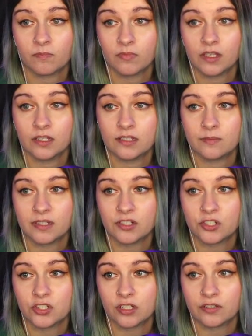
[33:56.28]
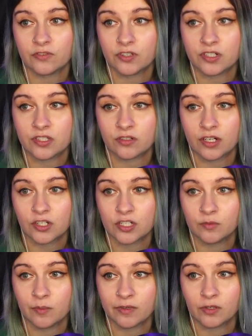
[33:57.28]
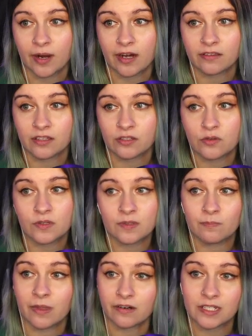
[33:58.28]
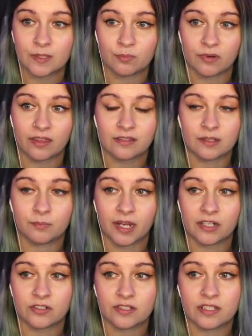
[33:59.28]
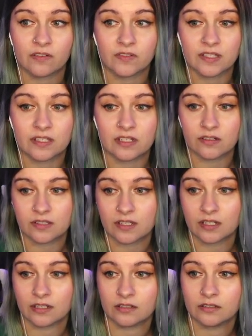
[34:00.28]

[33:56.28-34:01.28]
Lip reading: To be assured of your discretion, we require that you use Mary's breath to bind yourself to secrecy.